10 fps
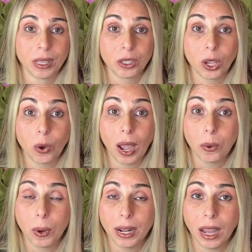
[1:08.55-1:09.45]
So I
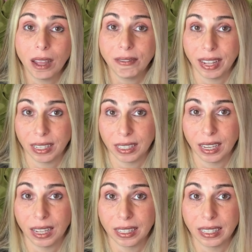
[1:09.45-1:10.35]
went on
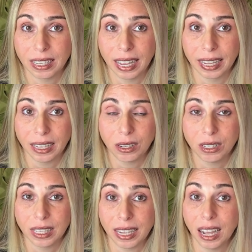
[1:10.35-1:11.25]
Valentine's Day
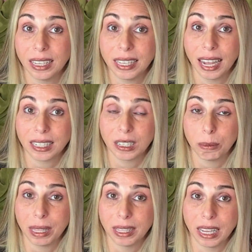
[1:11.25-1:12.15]
because they contacted
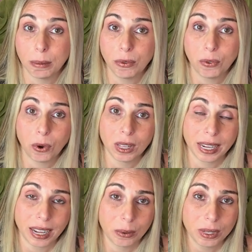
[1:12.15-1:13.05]
me the day before,
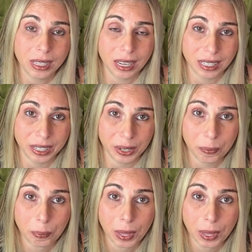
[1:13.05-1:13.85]
like I was telling you,